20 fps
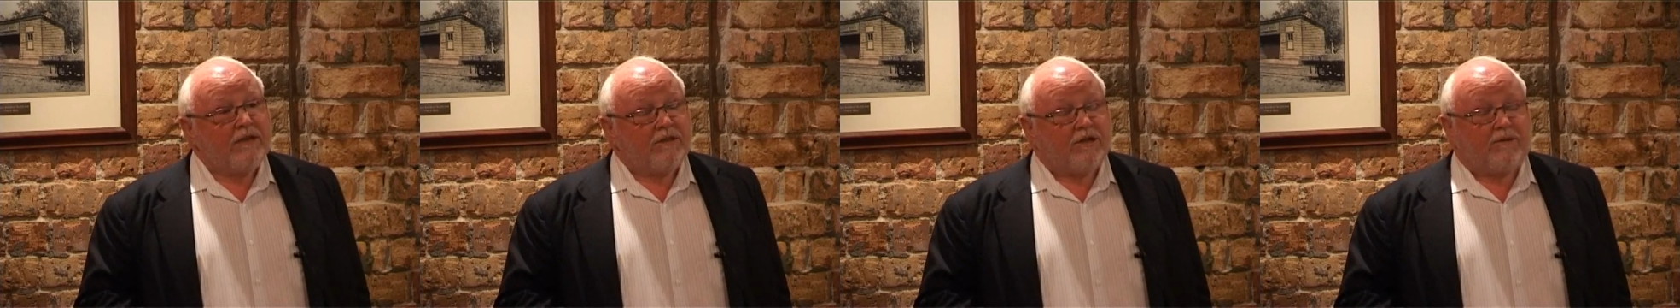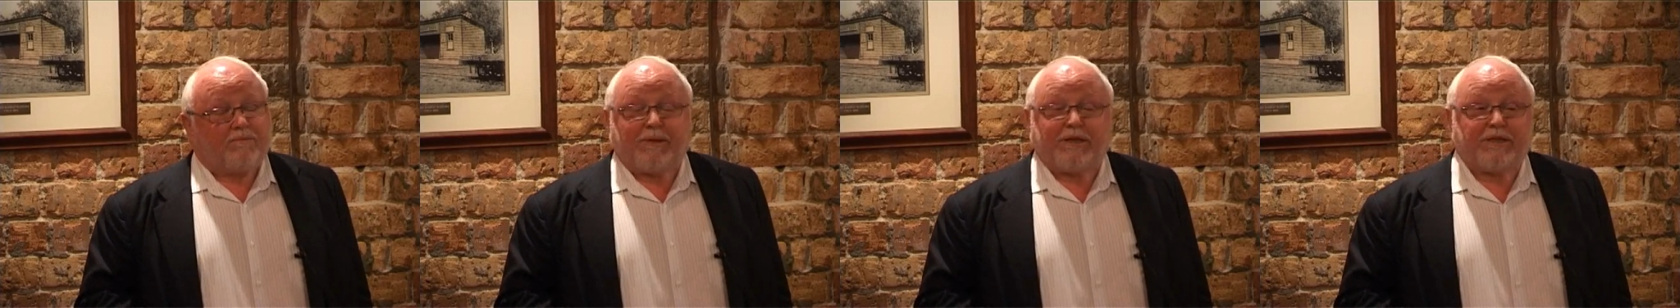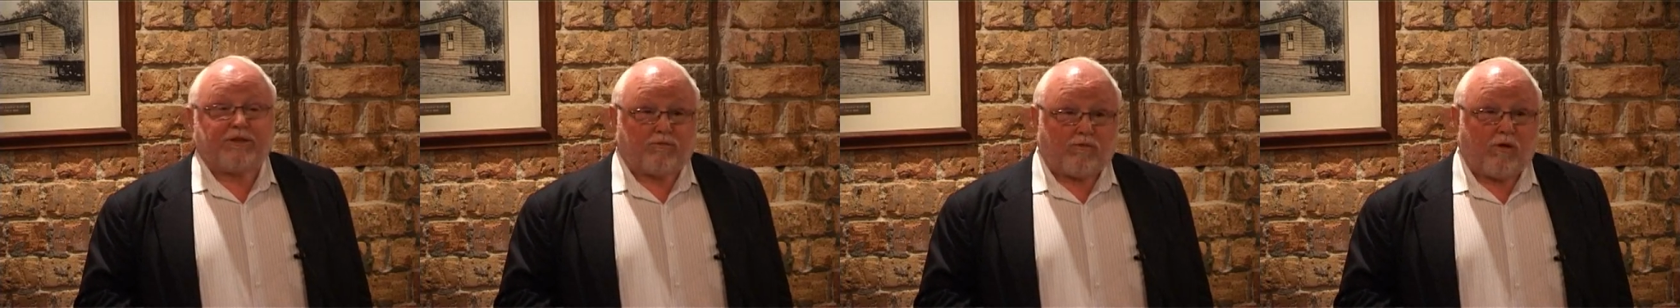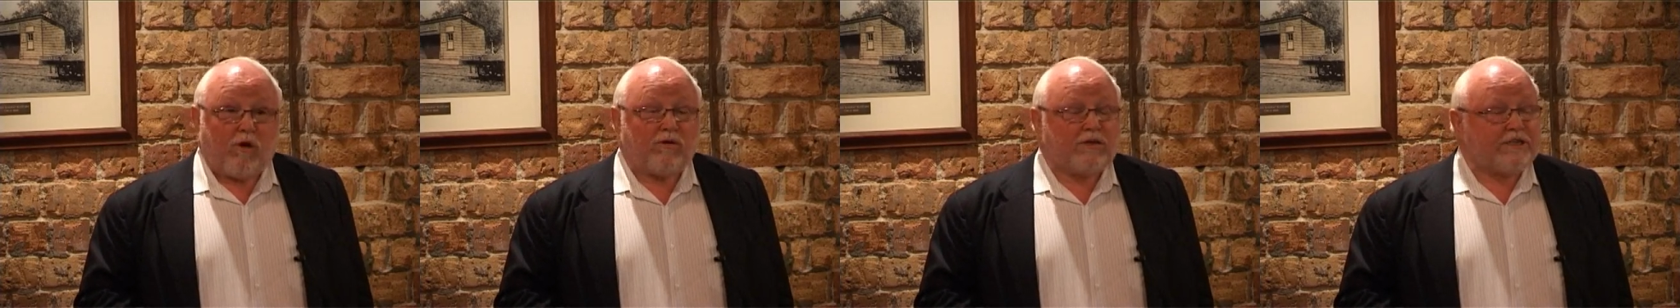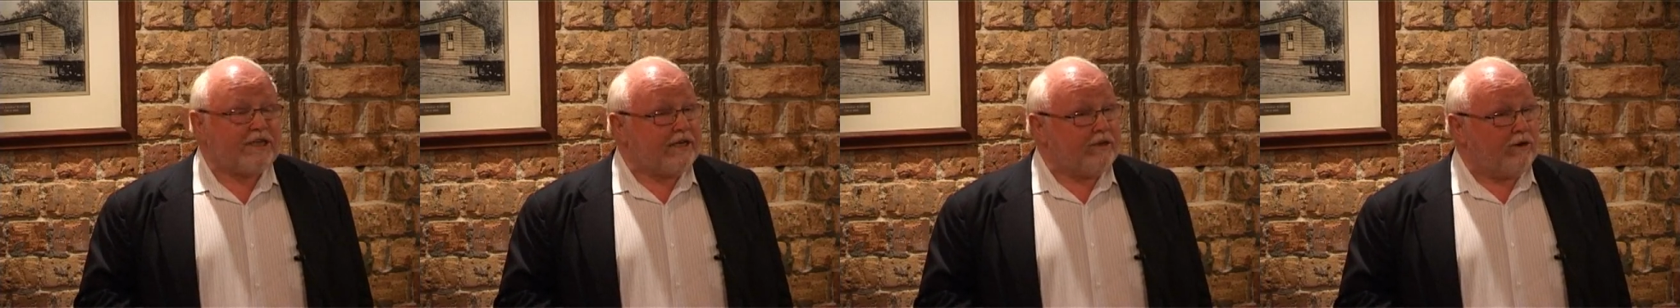that picked the
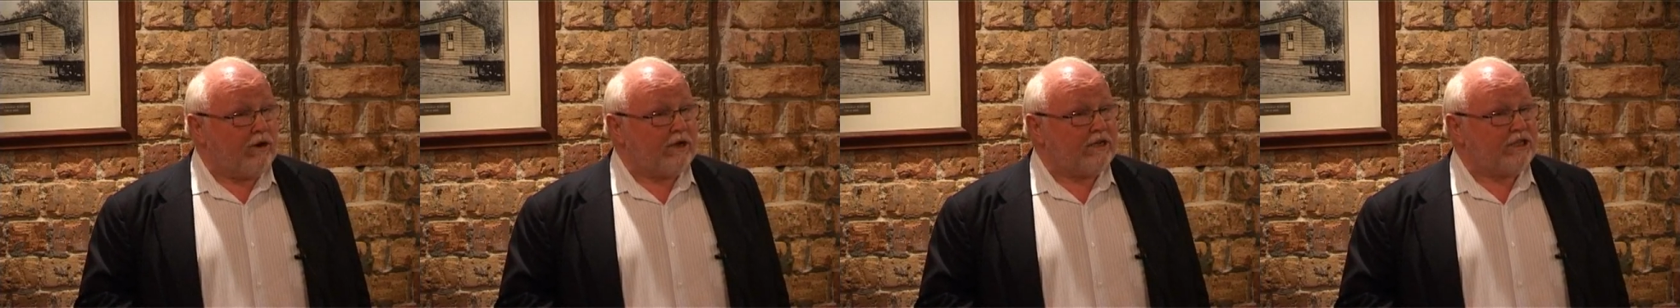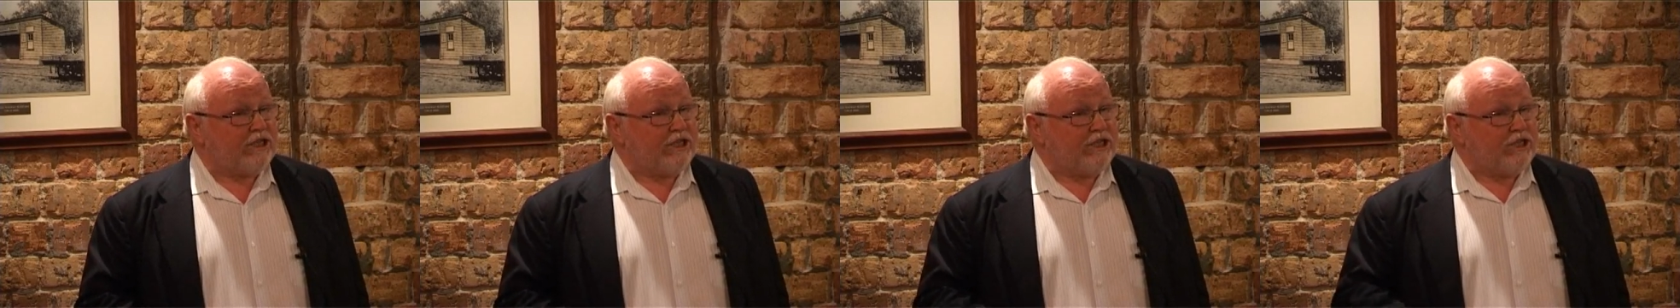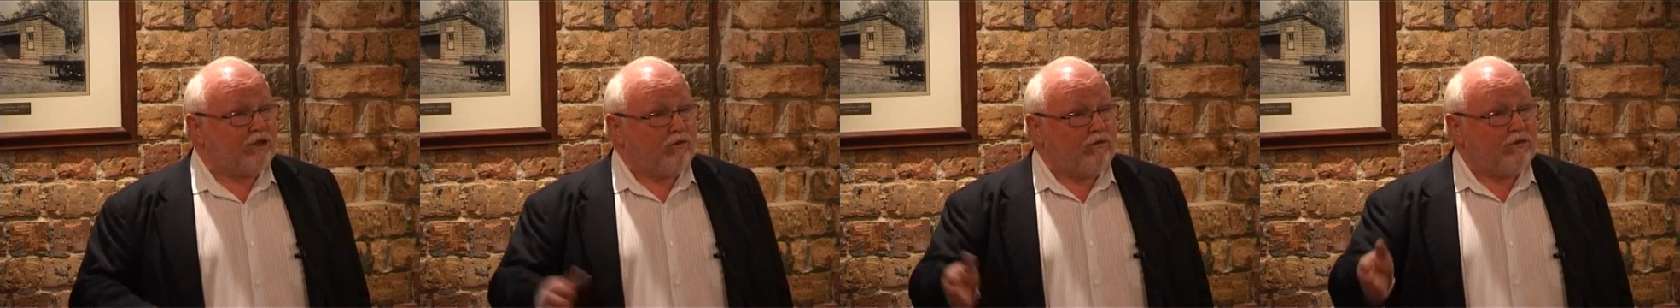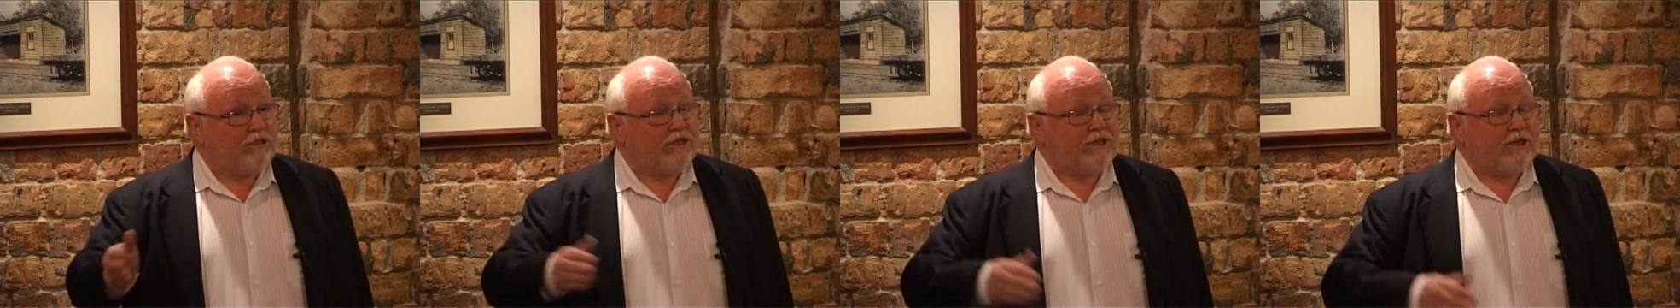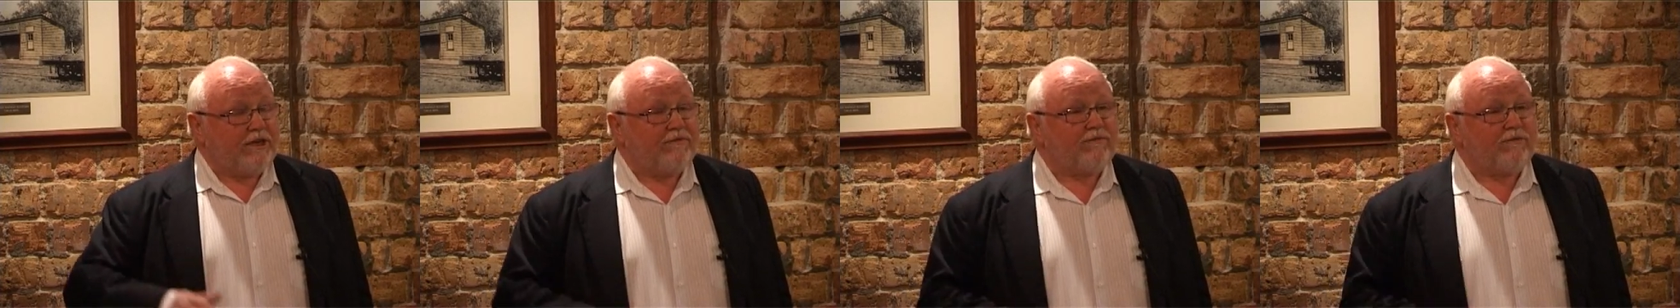wrong technology
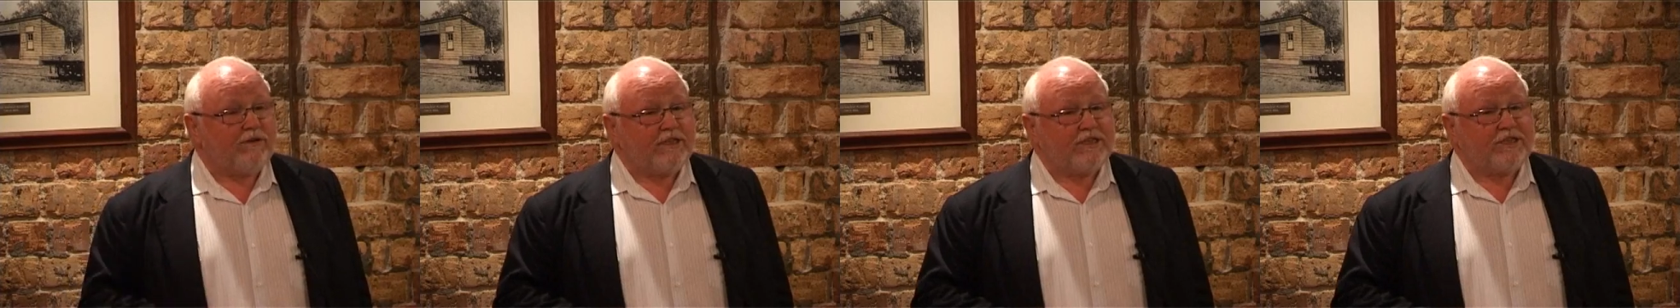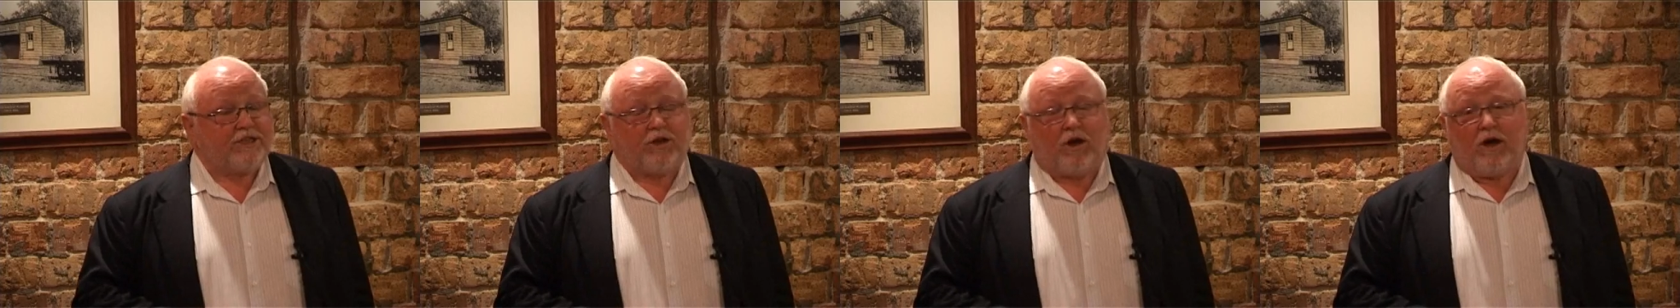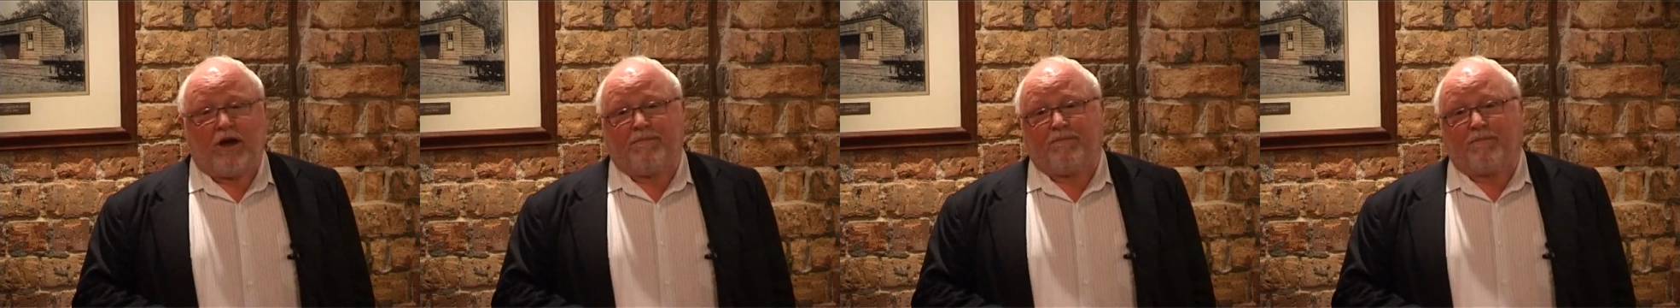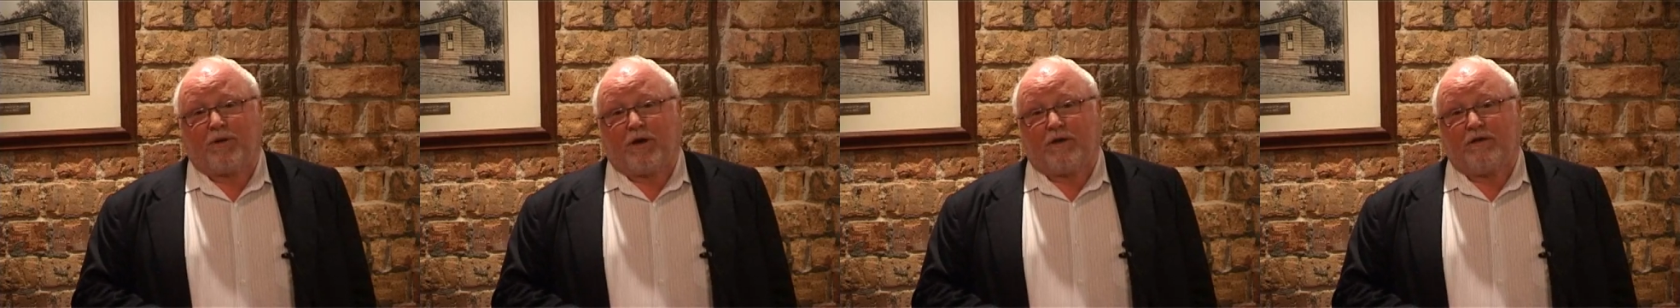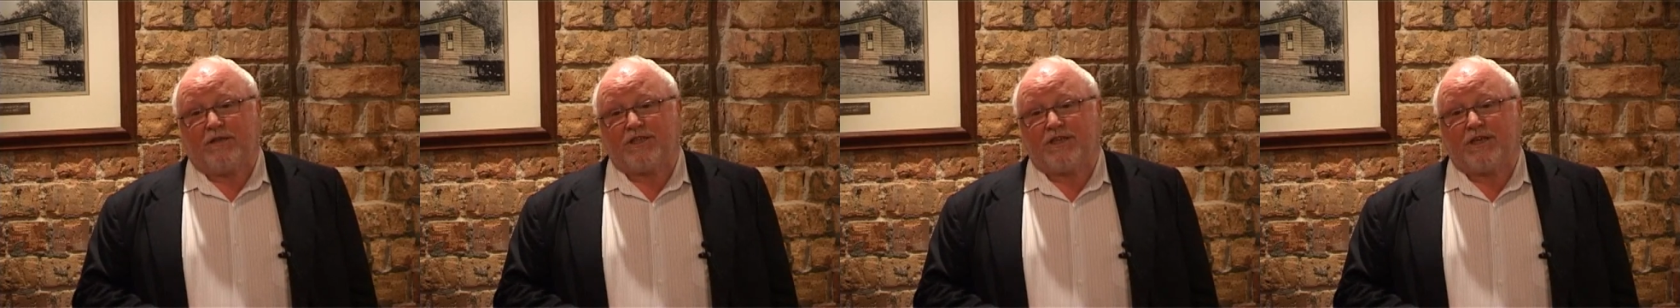choice at every
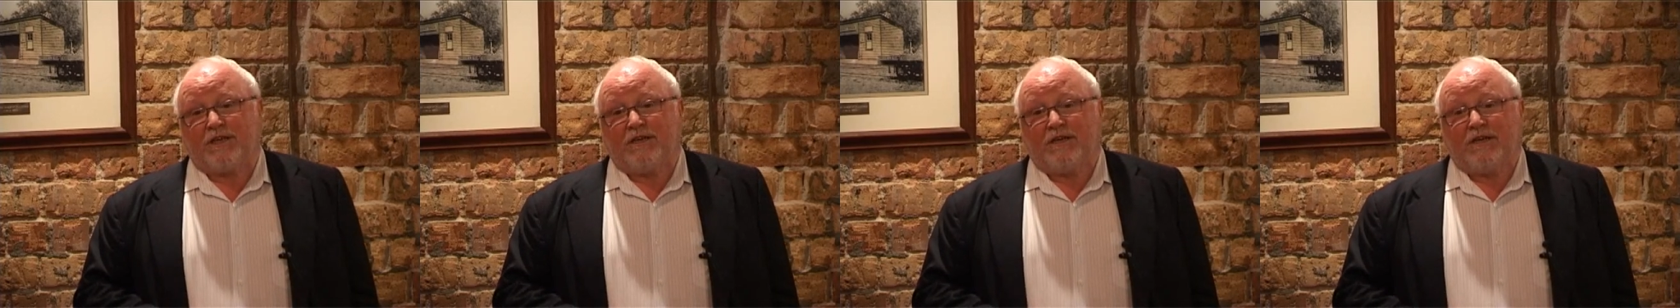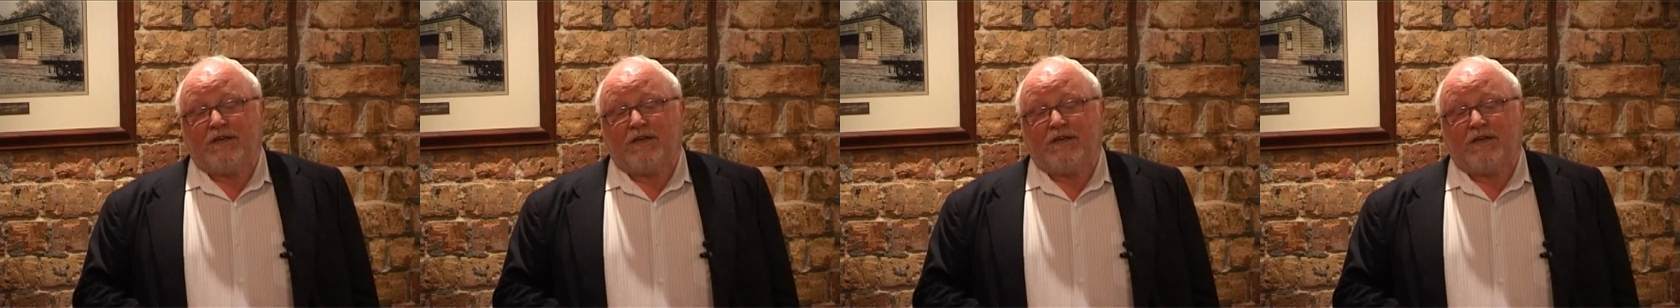signpost